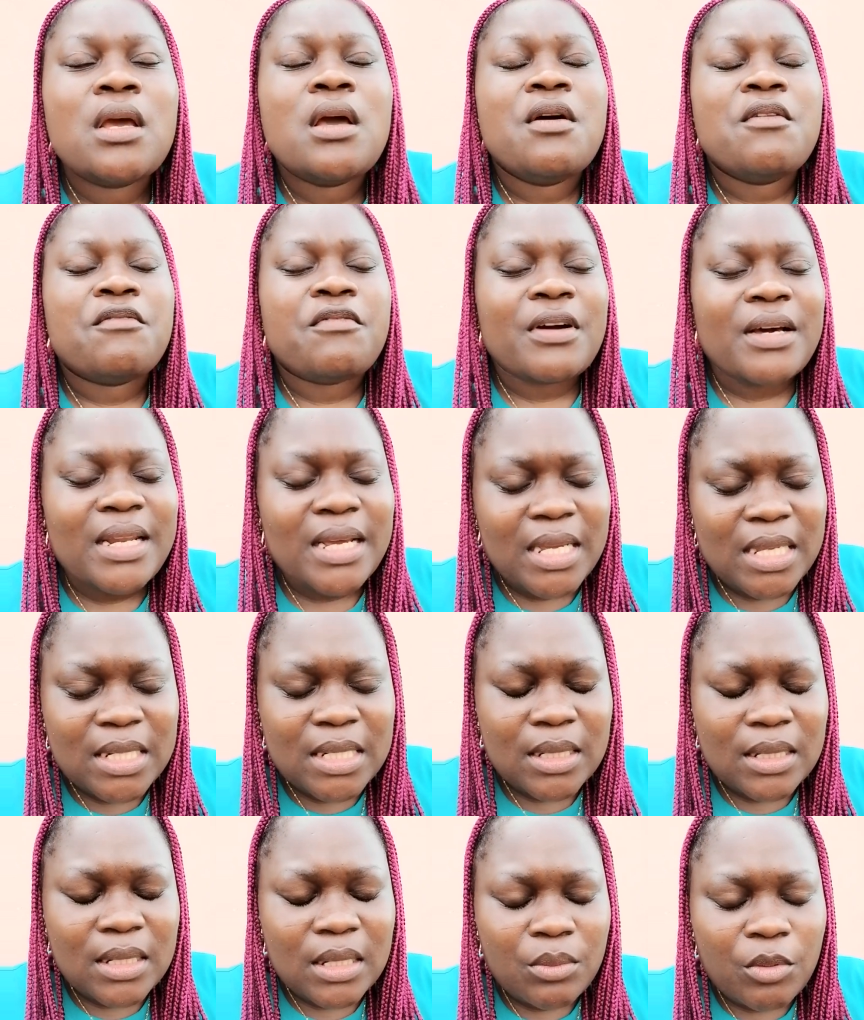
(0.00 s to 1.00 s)
Father, in
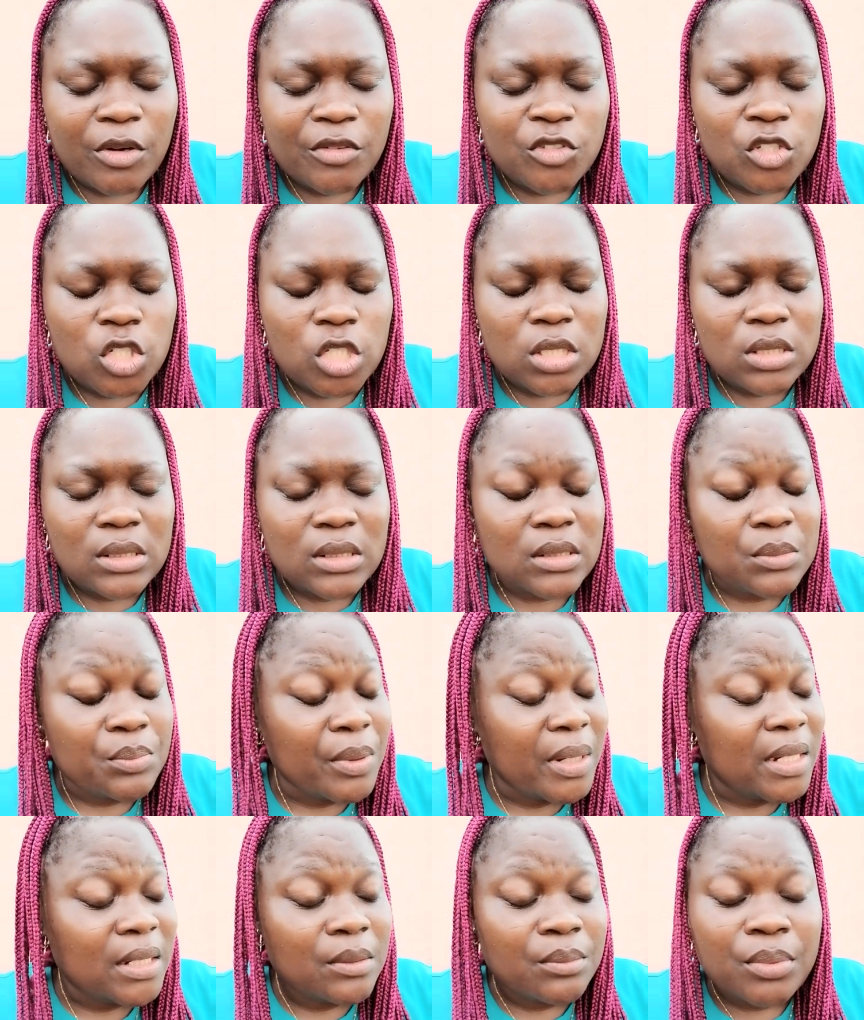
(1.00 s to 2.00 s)
the name of Jesus,
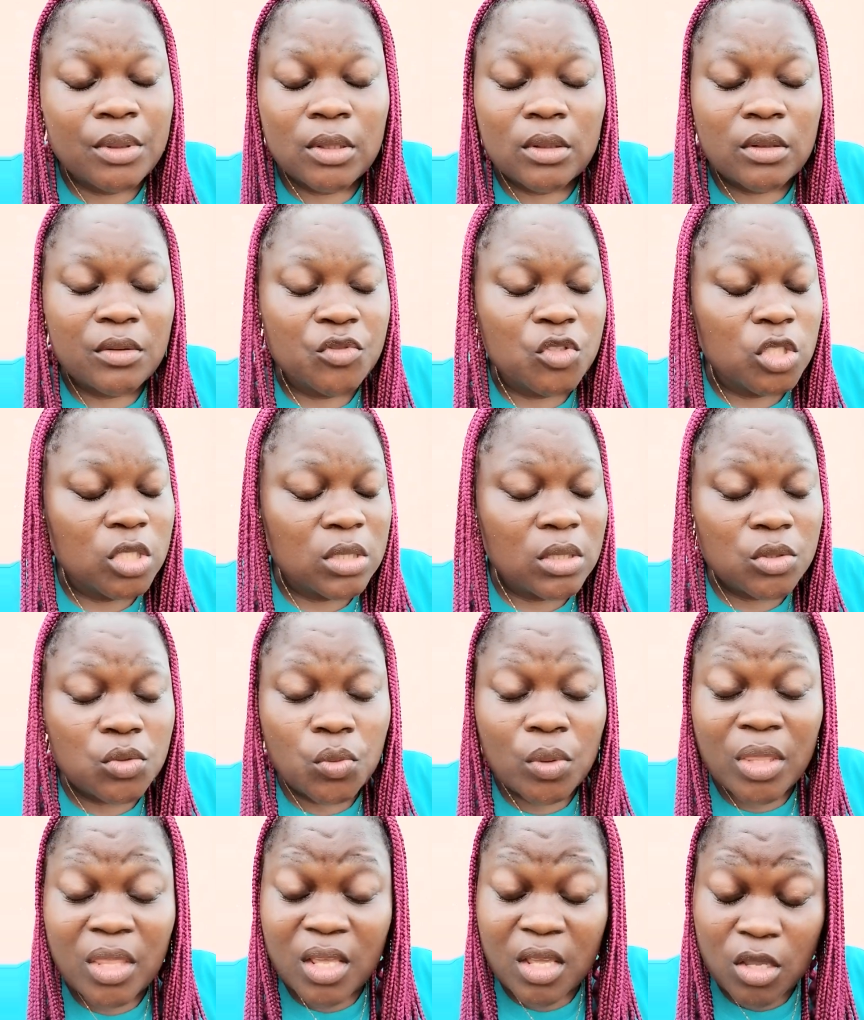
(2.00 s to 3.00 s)
by the blood of Jesus, we
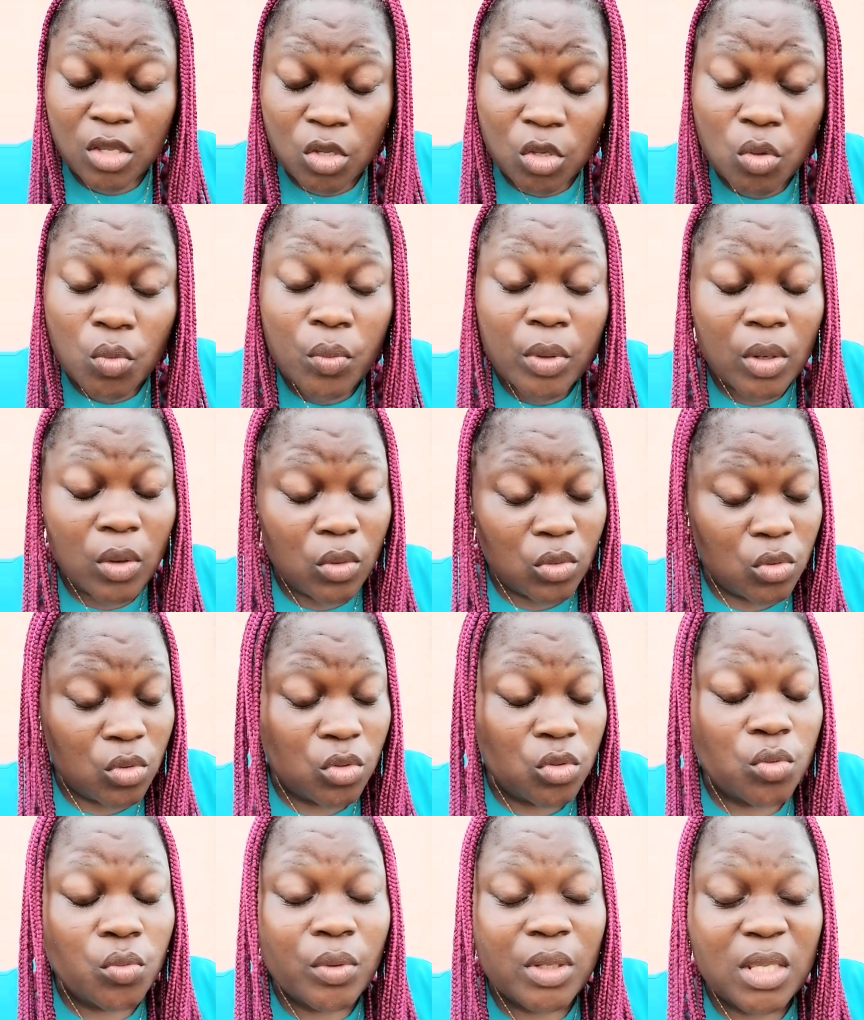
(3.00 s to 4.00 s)
thank you, we honor
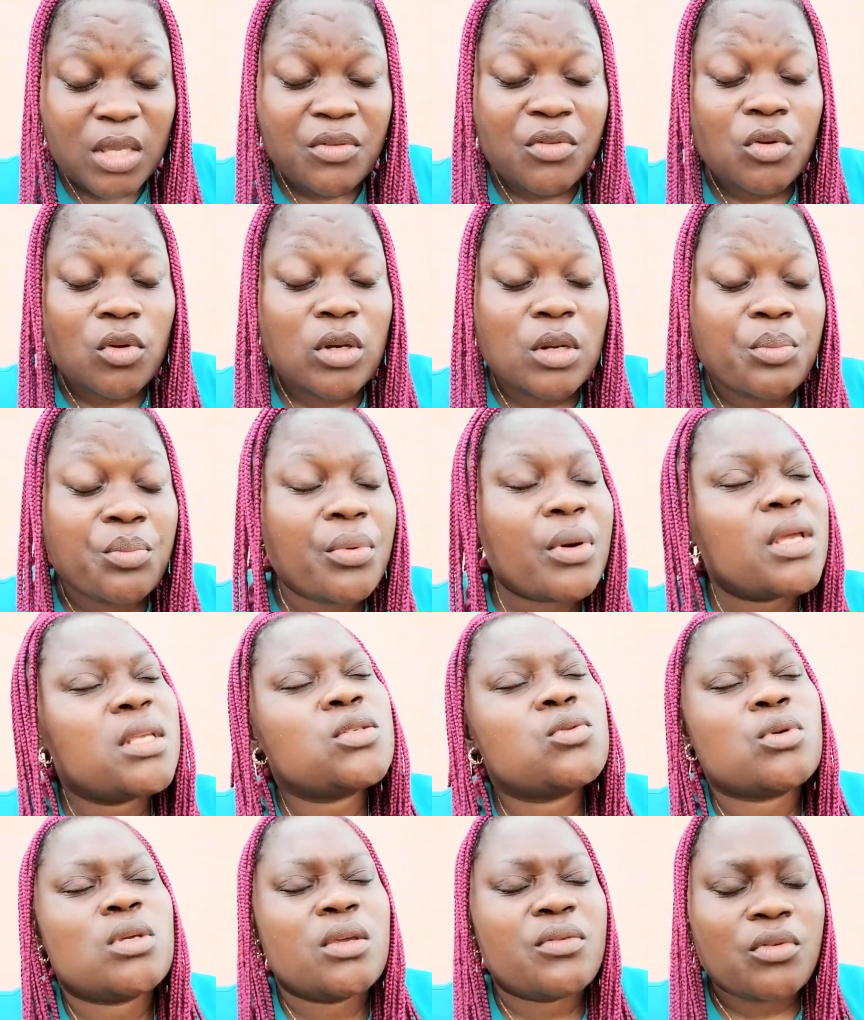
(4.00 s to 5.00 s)
you, we give you all the praise,
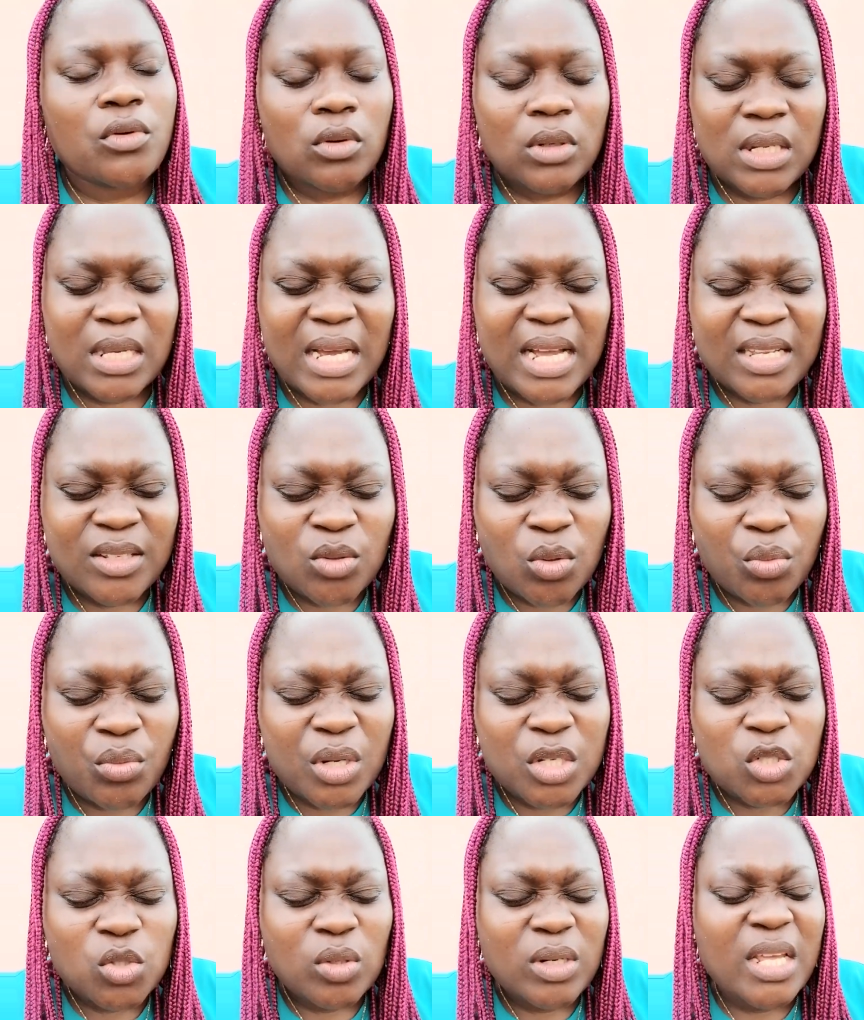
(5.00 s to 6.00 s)
we give you all the
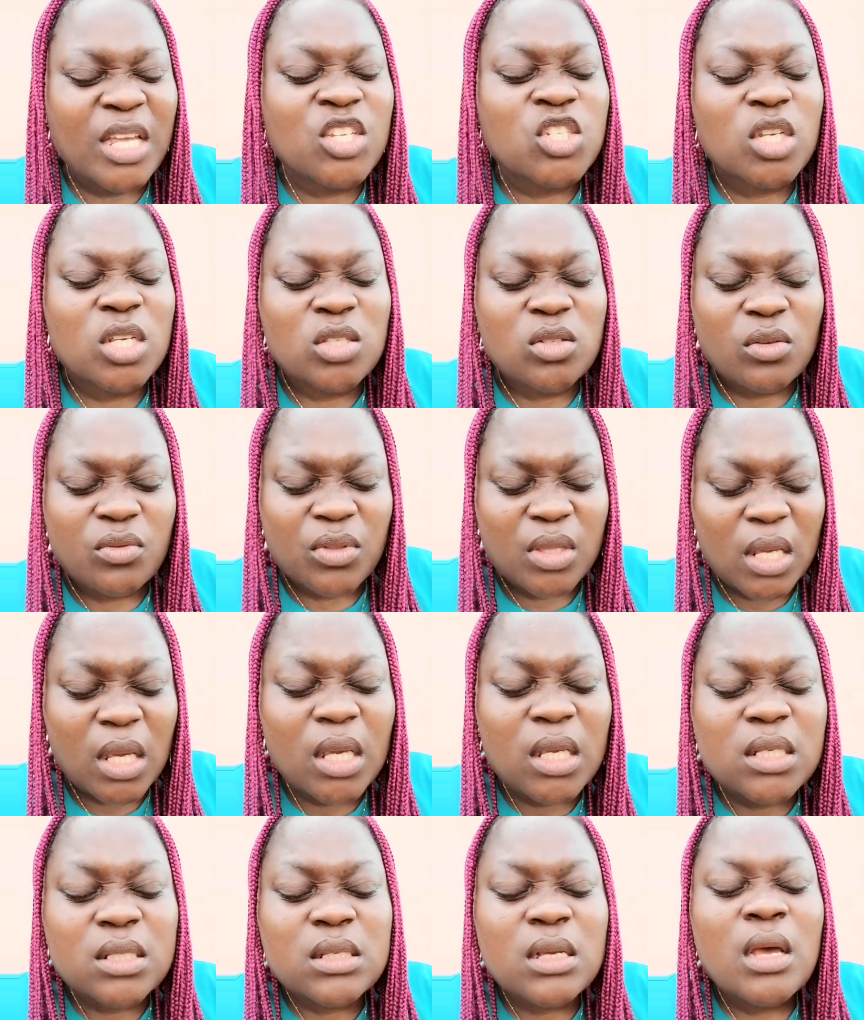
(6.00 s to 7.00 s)
adoration, Ancient of
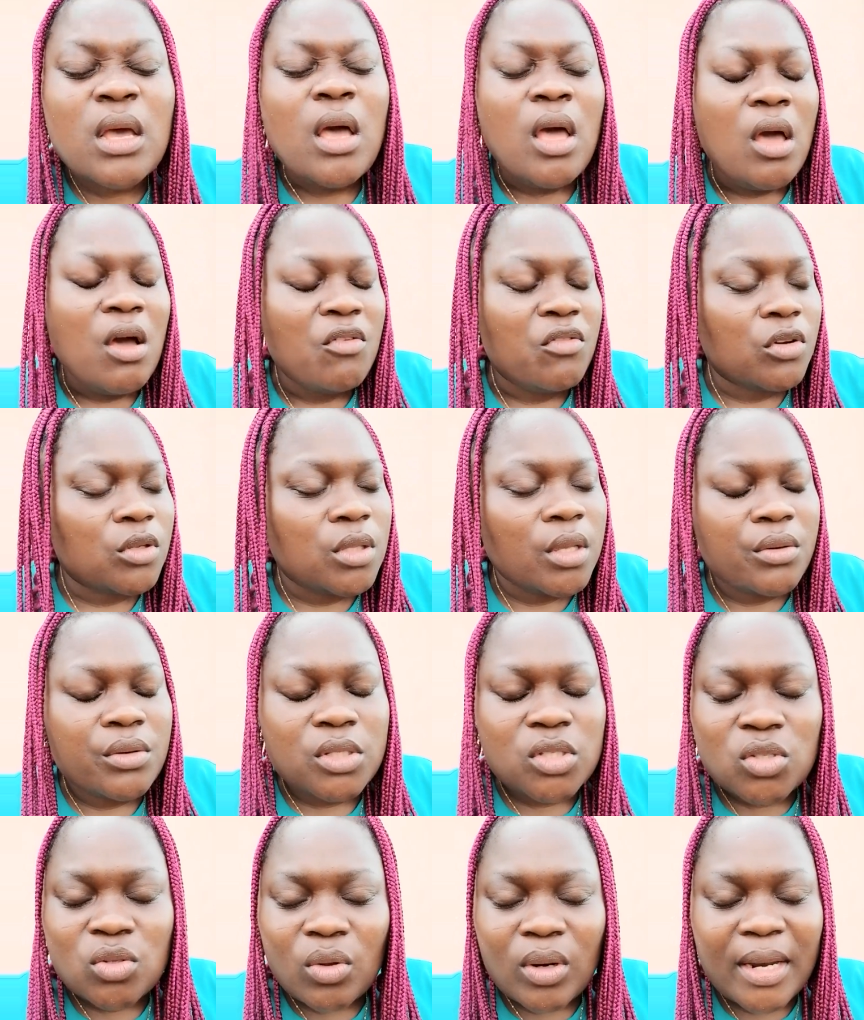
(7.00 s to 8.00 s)
Days, for there
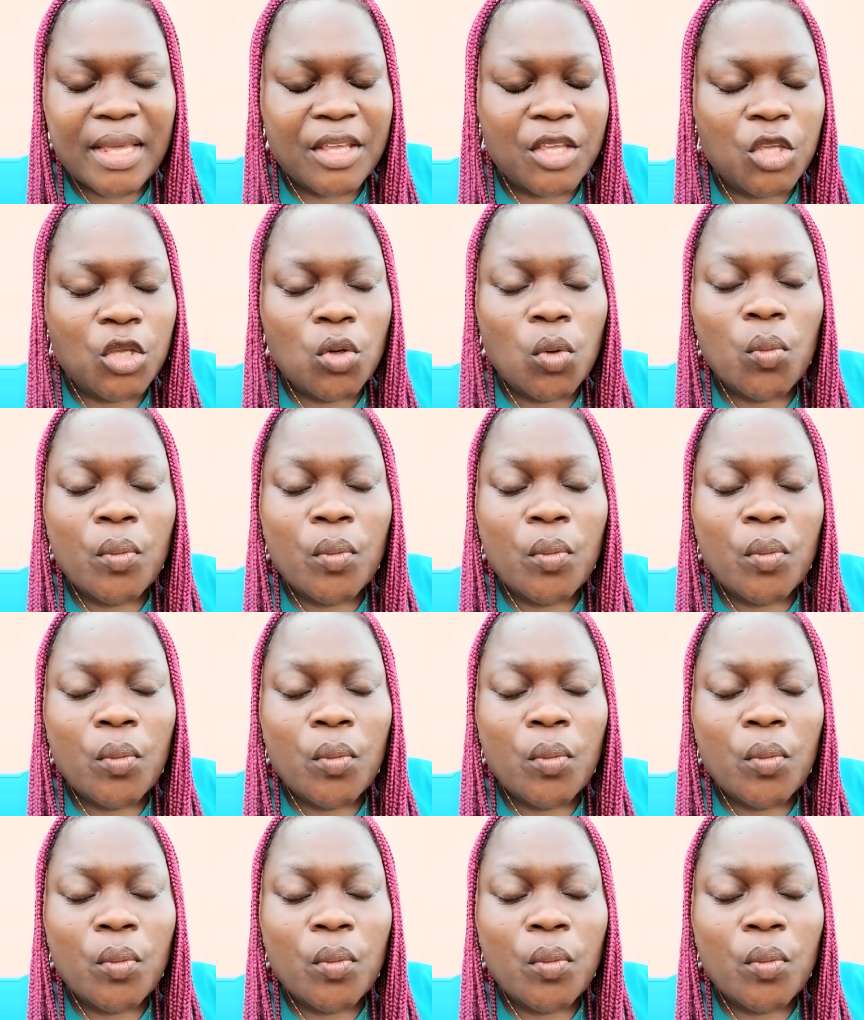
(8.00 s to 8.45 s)
is none like you.